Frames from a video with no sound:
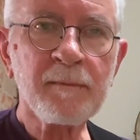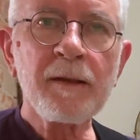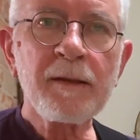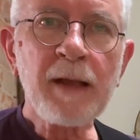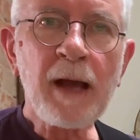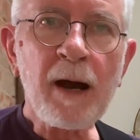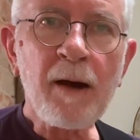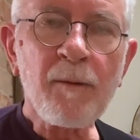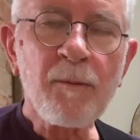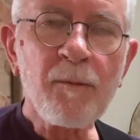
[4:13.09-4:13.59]

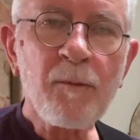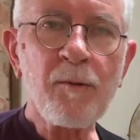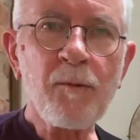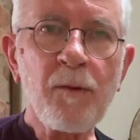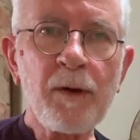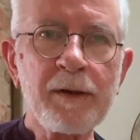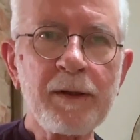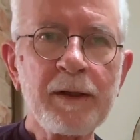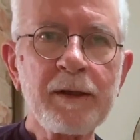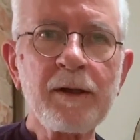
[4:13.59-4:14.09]
Now,
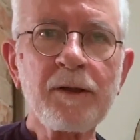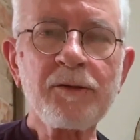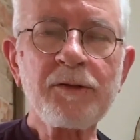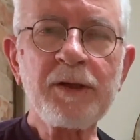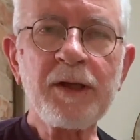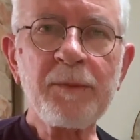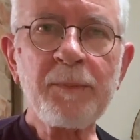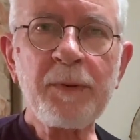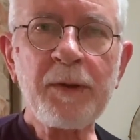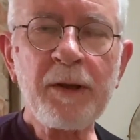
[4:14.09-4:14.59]
one little
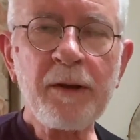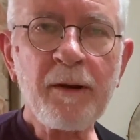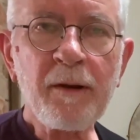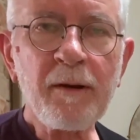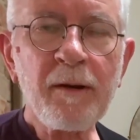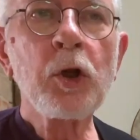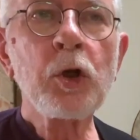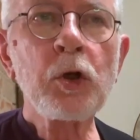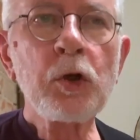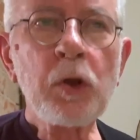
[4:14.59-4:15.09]
tip
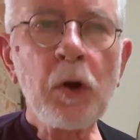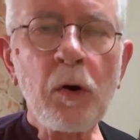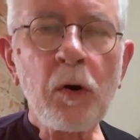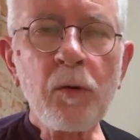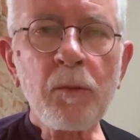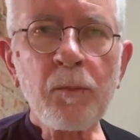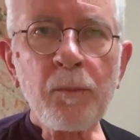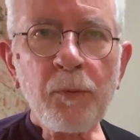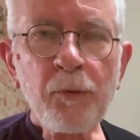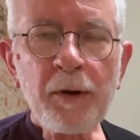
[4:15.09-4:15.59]
here,
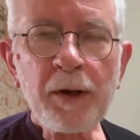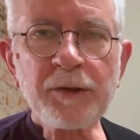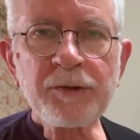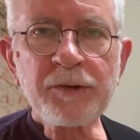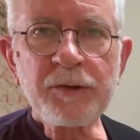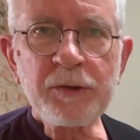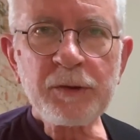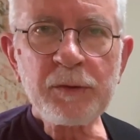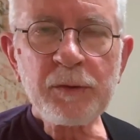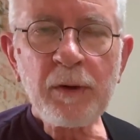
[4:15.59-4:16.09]
don't
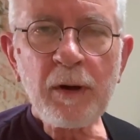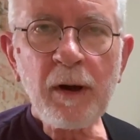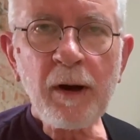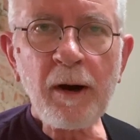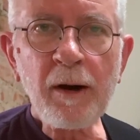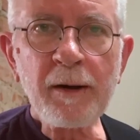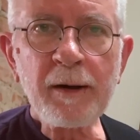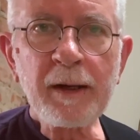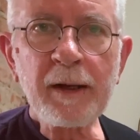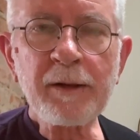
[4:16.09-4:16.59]
press too
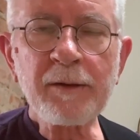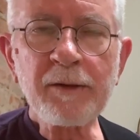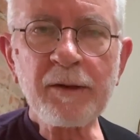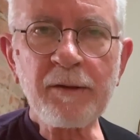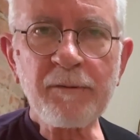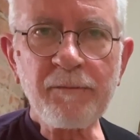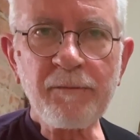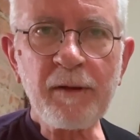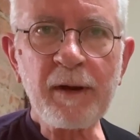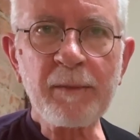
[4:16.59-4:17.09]
hard into
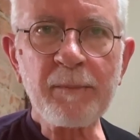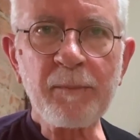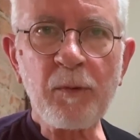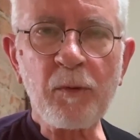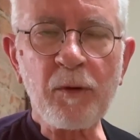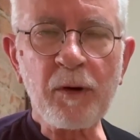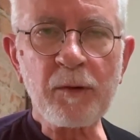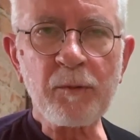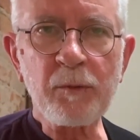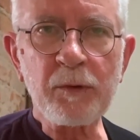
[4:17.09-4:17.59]
the
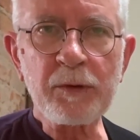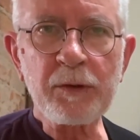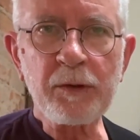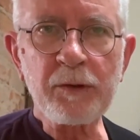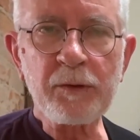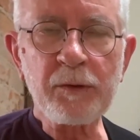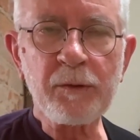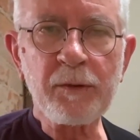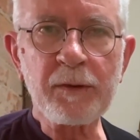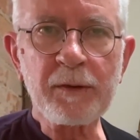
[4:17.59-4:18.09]
fretboard when you're
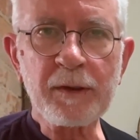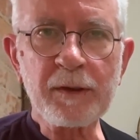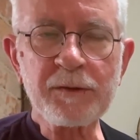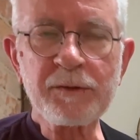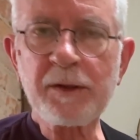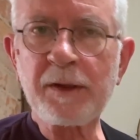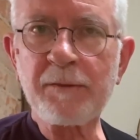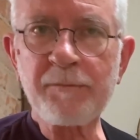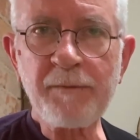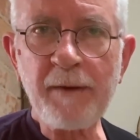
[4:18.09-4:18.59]
doing this.
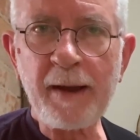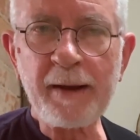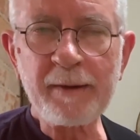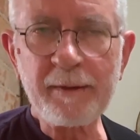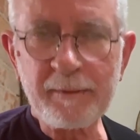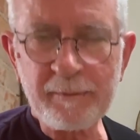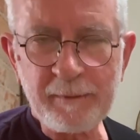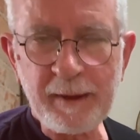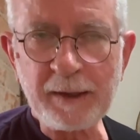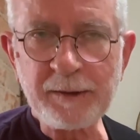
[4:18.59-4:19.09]
In
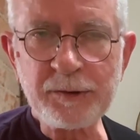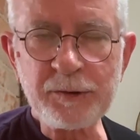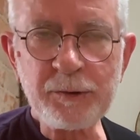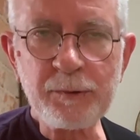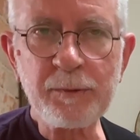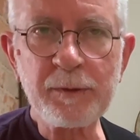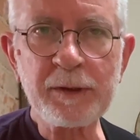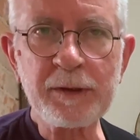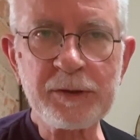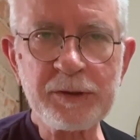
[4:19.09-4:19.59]
fact, that's
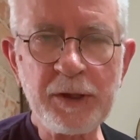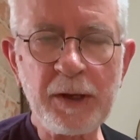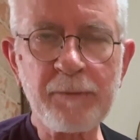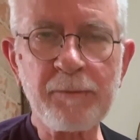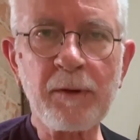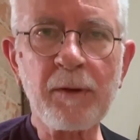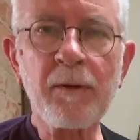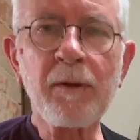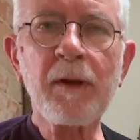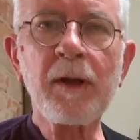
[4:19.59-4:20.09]
true in
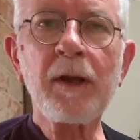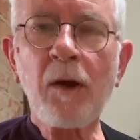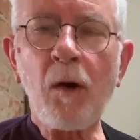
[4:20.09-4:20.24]
general.